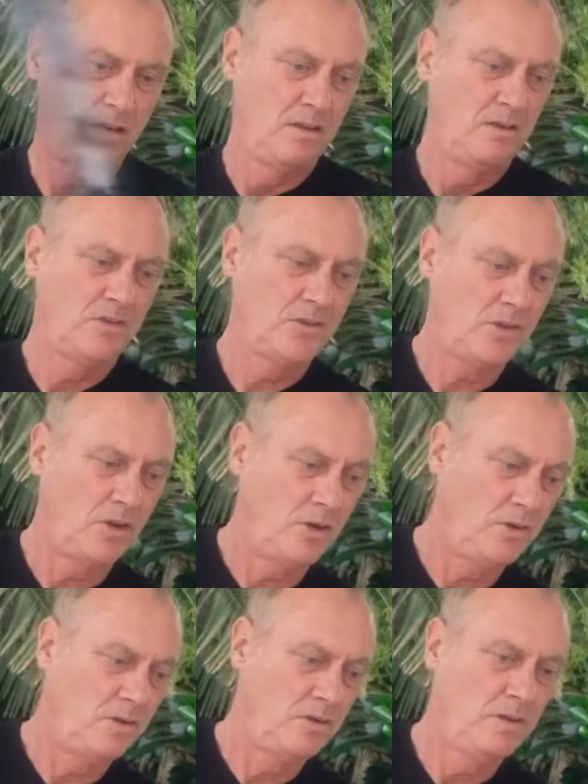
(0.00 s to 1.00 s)

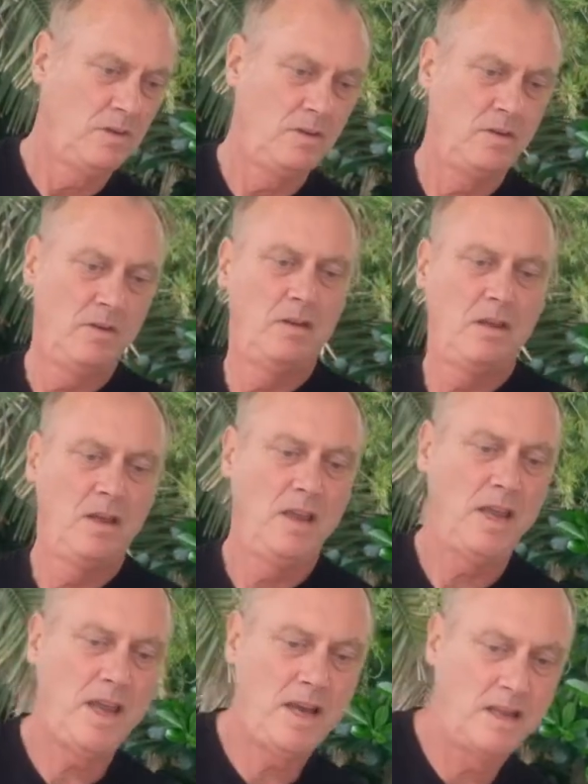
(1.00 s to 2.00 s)
So
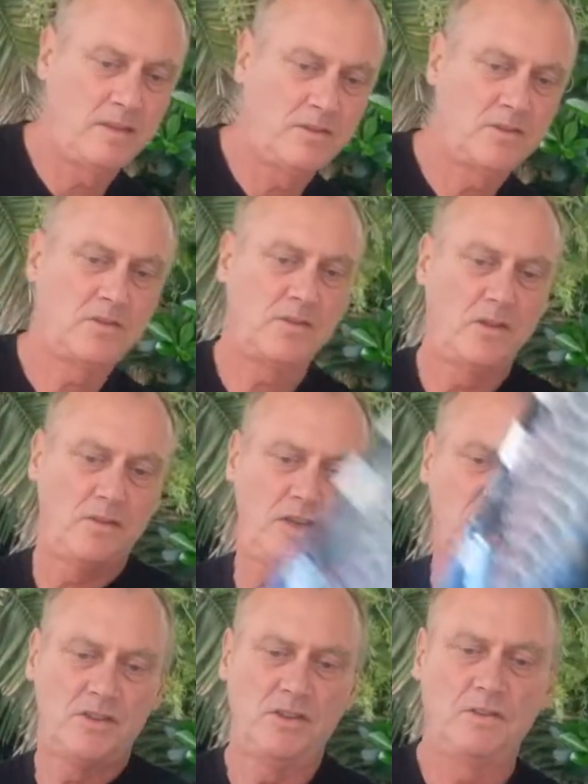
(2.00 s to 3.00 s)

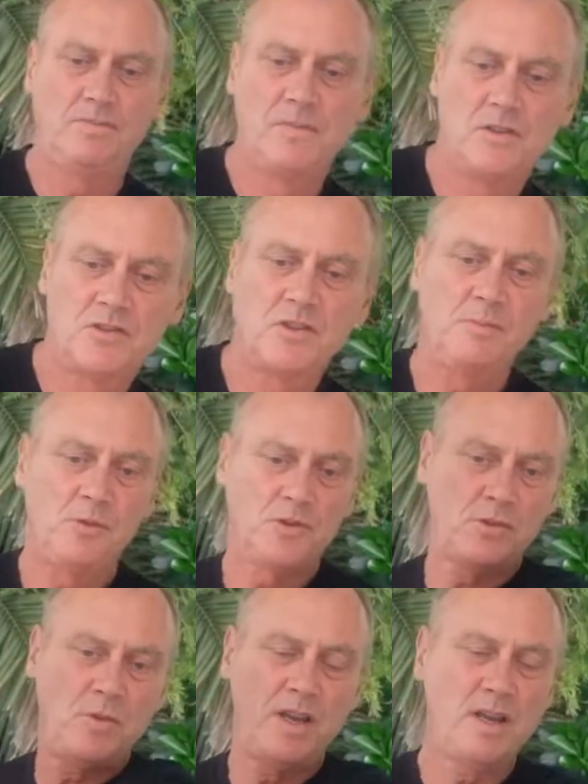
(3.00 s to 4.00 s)
there's your simple
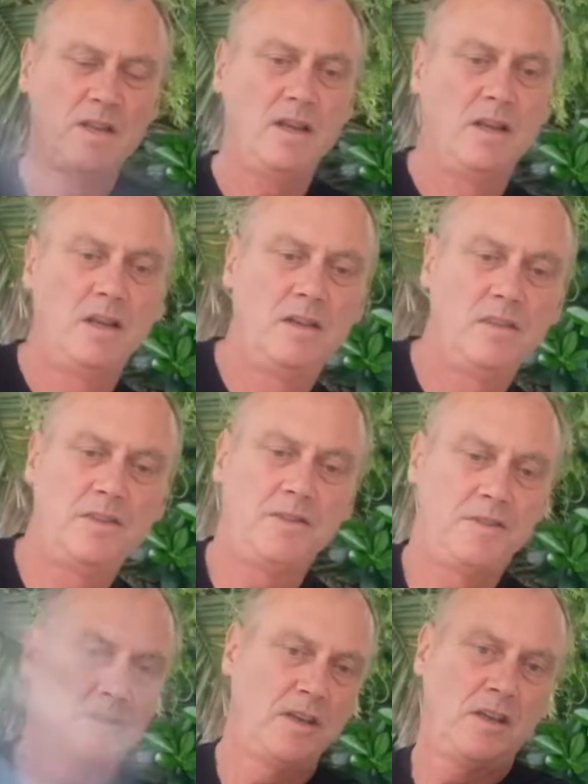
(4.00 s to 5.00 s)
swing,
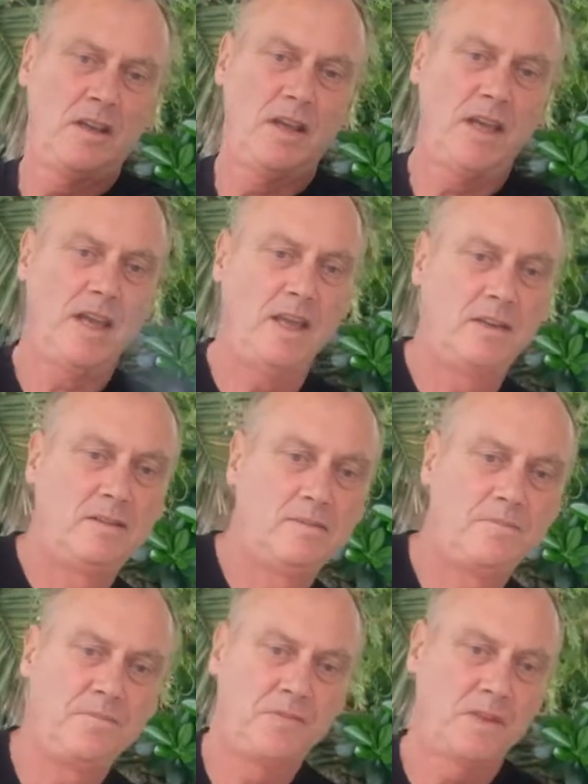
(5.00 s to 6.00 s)
add
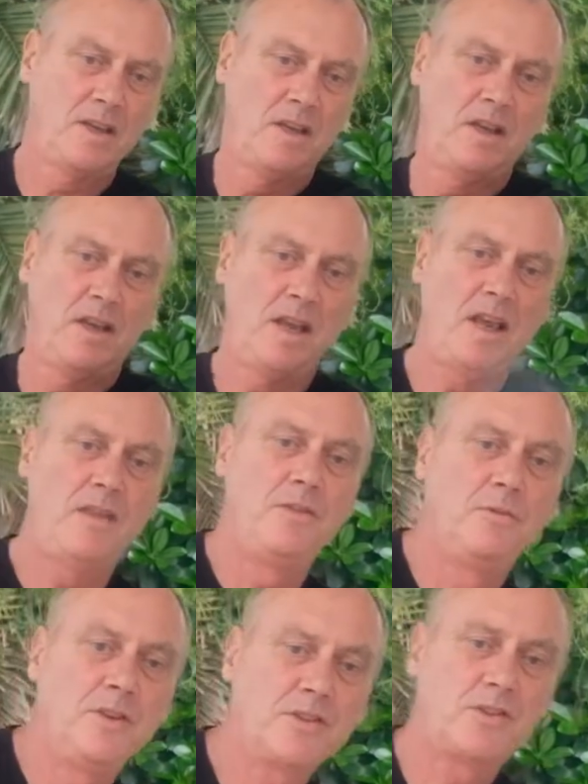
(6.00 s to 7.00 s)

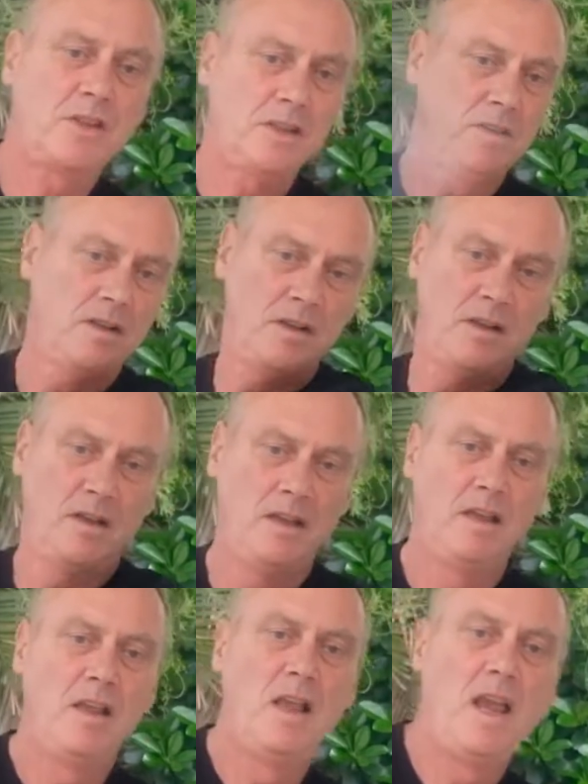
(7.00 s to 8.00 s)
the wrist in,
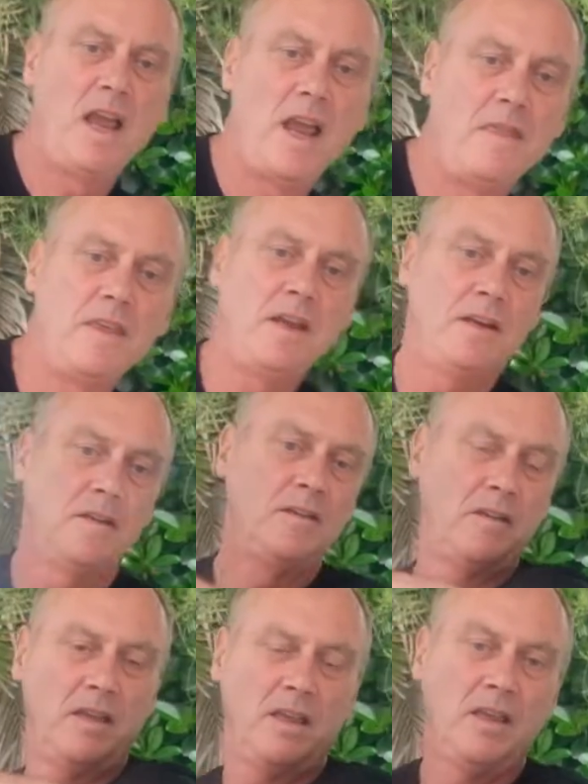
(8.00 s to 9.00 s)
and then
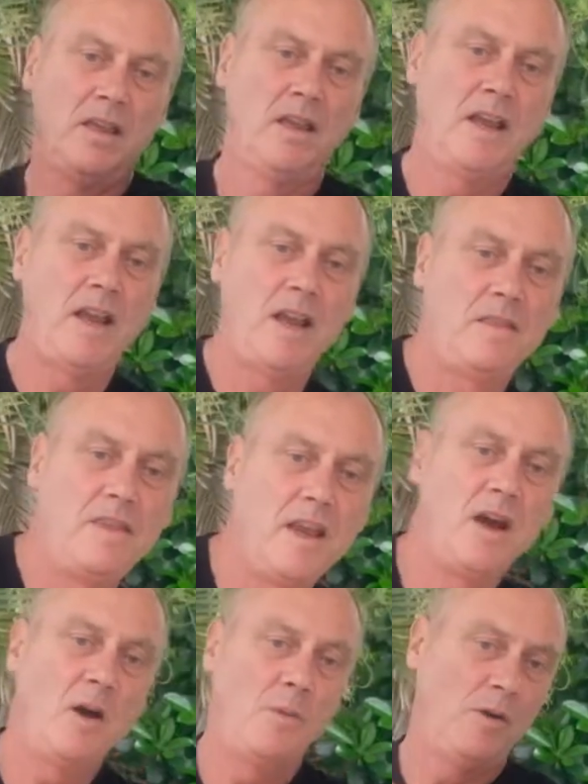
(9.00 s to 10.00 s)
add the
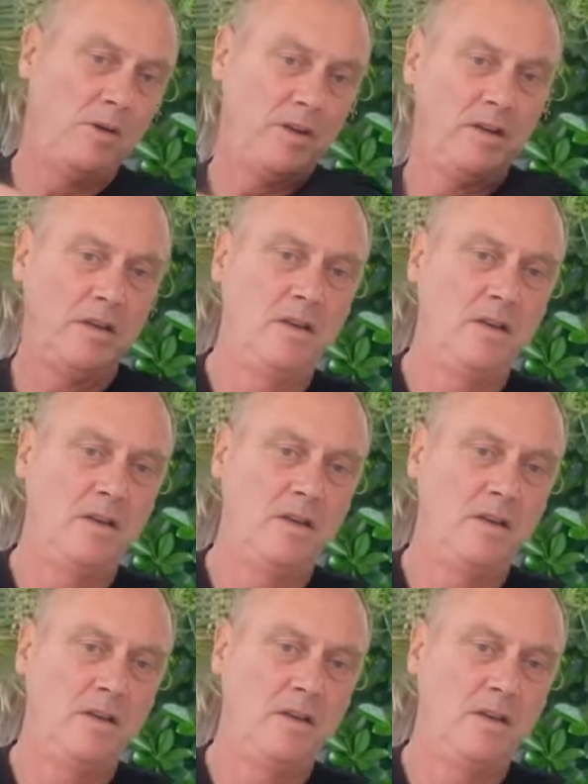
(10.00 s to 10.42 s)
elbow in.